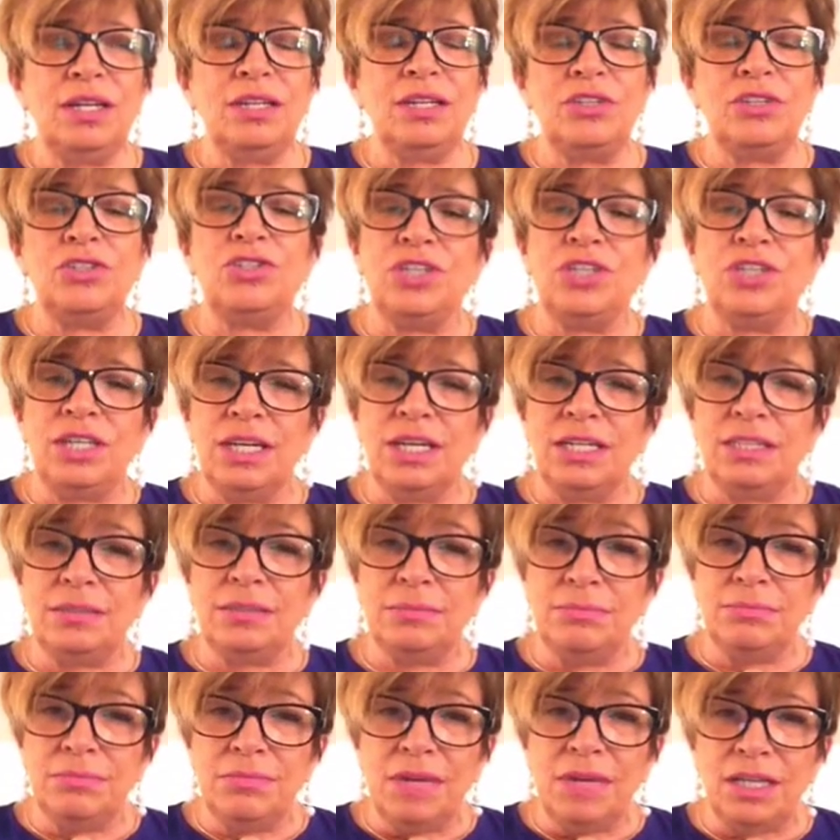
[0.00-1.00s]
energy
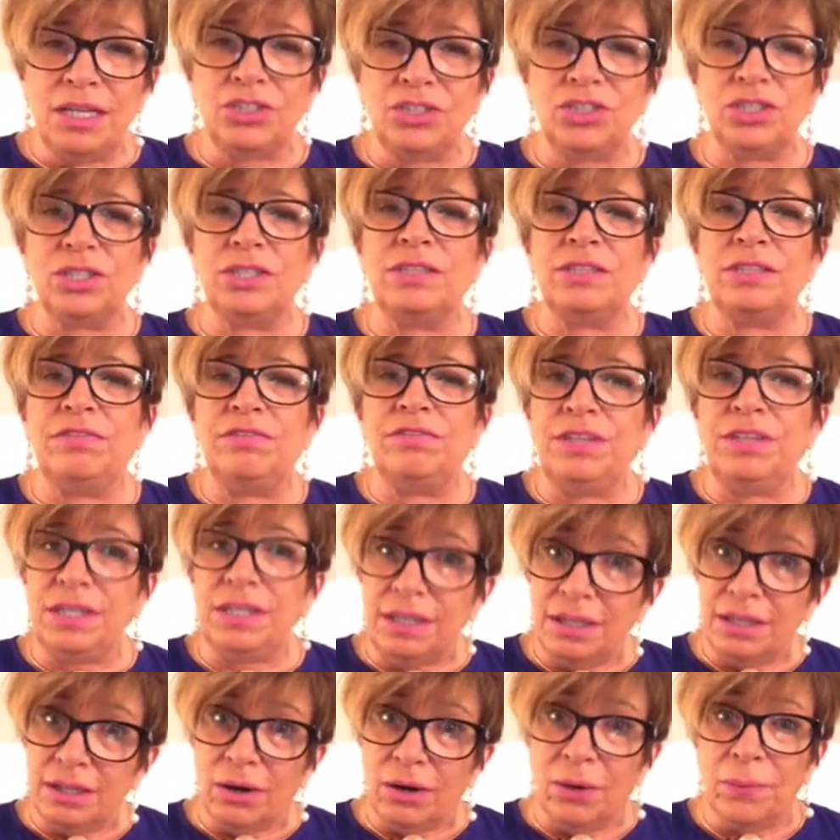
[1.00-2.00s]
as much as a
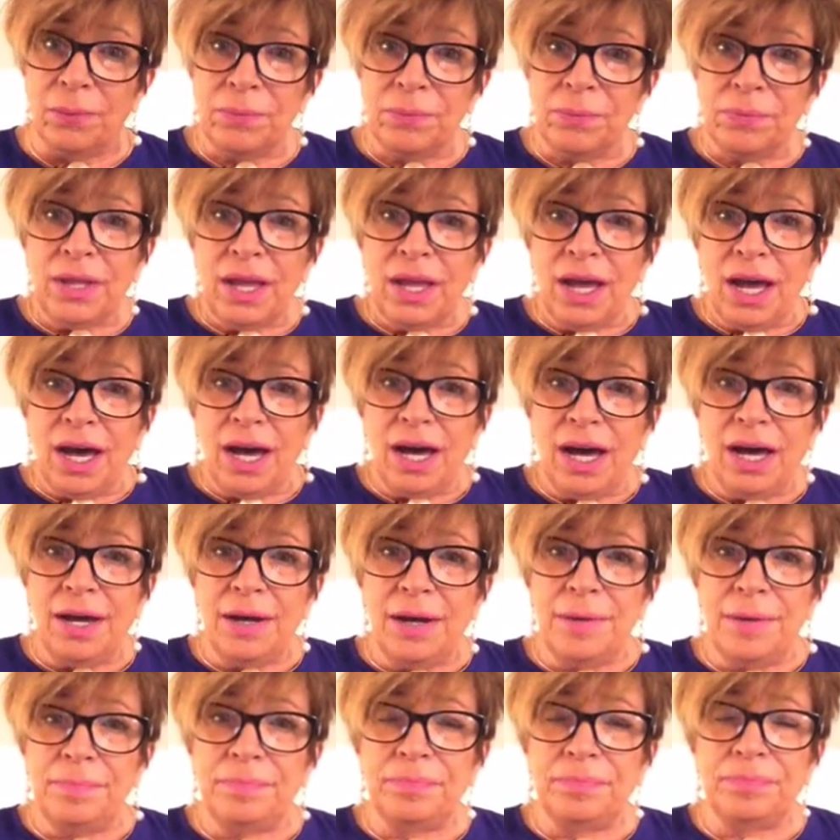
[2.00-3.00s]
video.
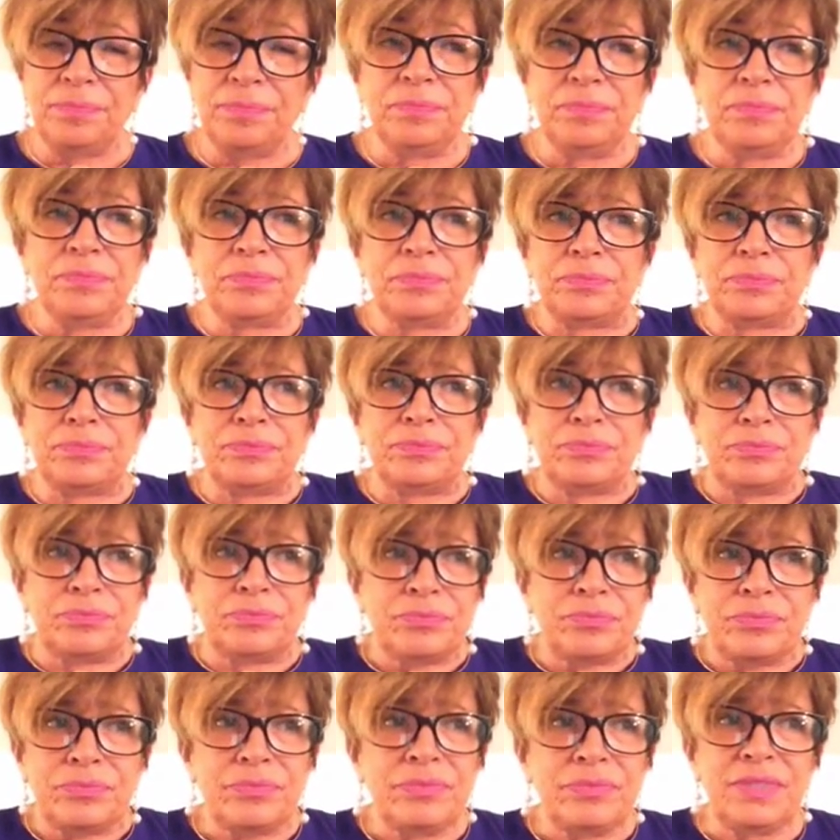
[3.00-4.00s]
Um,
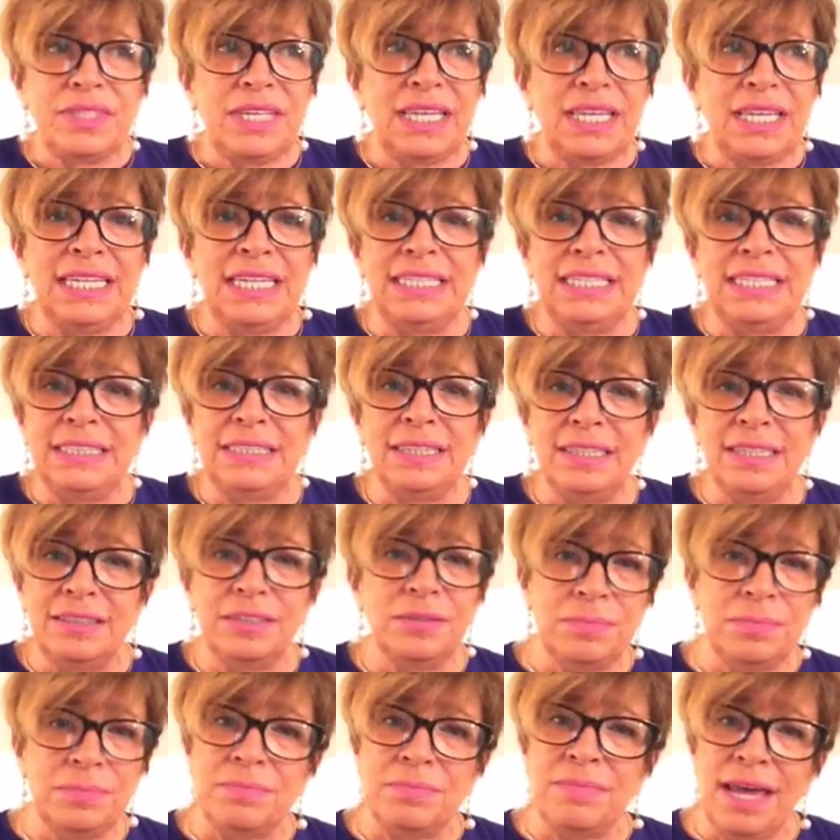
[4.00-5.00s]
and it
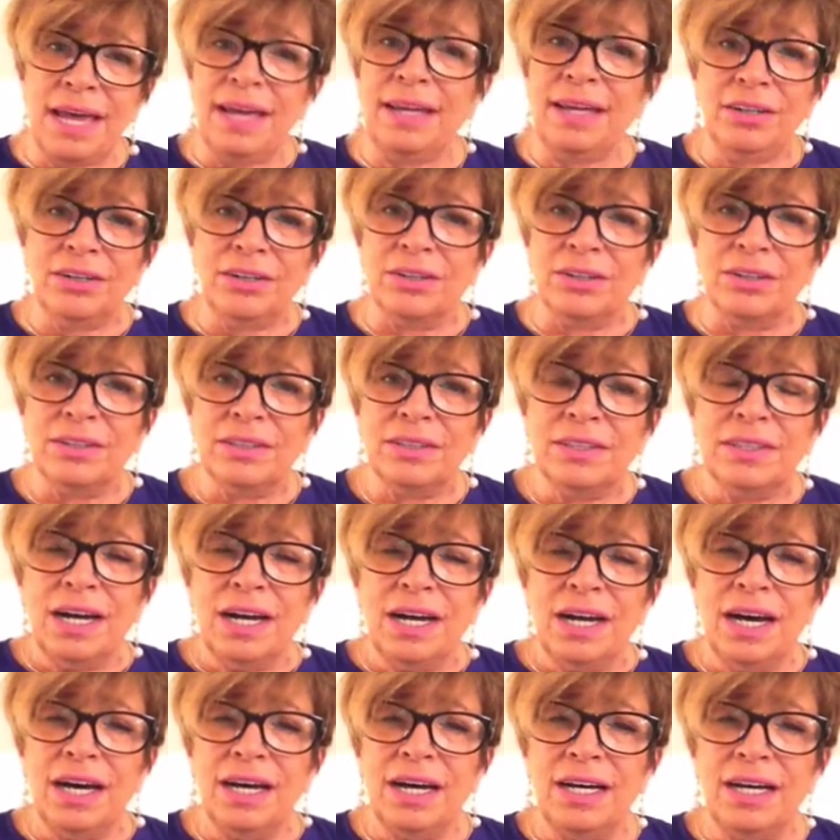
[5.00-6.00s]
doesn't matter.
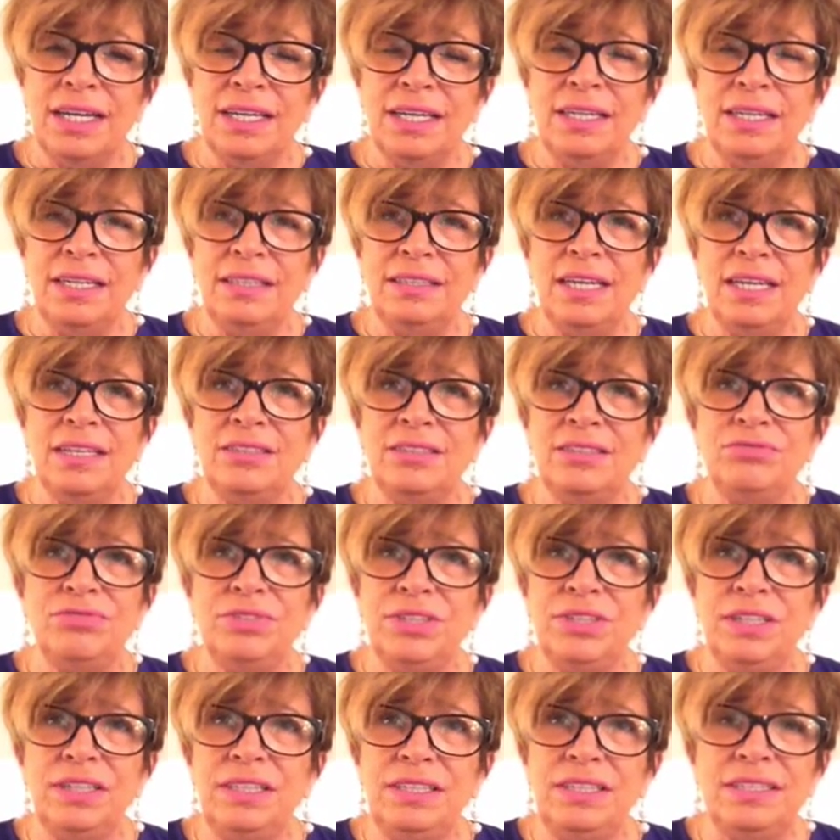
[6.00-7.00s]
Uh, it, it
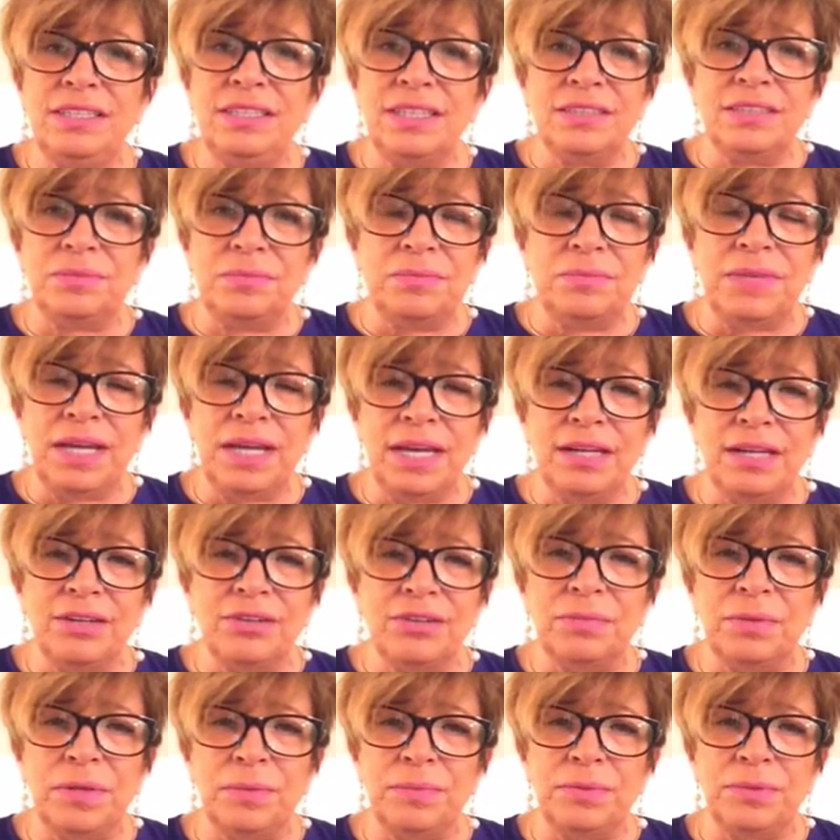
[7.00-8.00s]
really doesn't
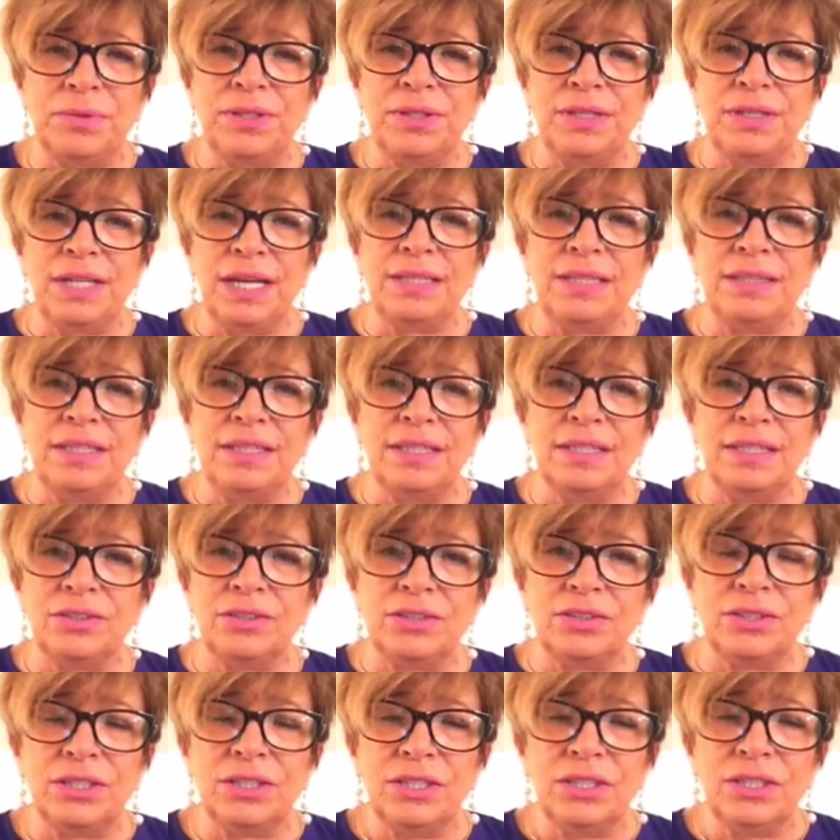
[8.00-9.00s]
matter. People are not there
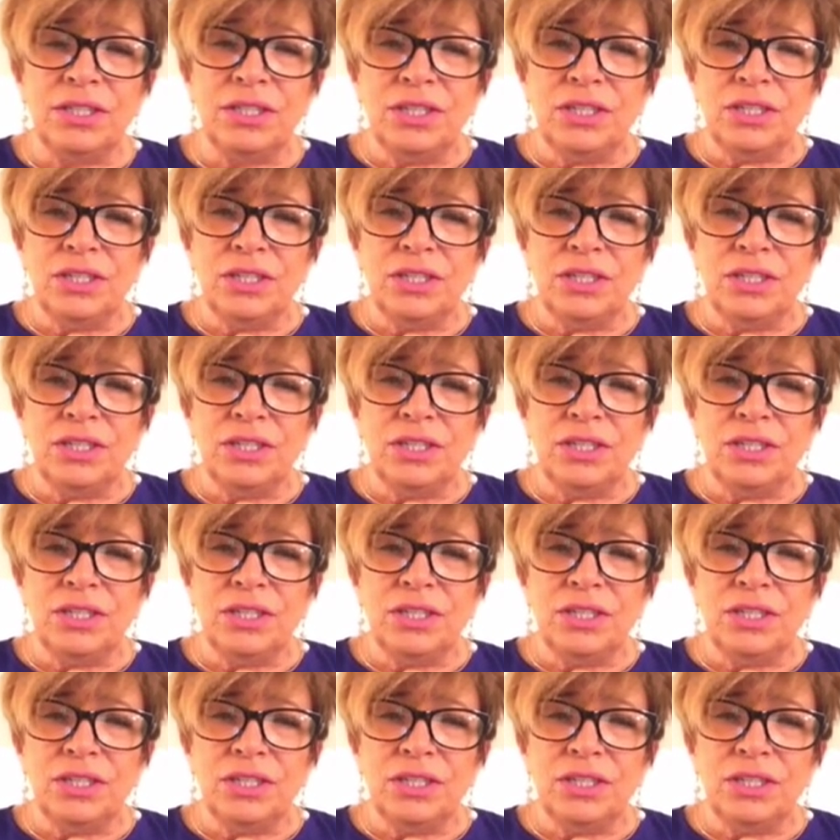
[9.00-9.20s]
to,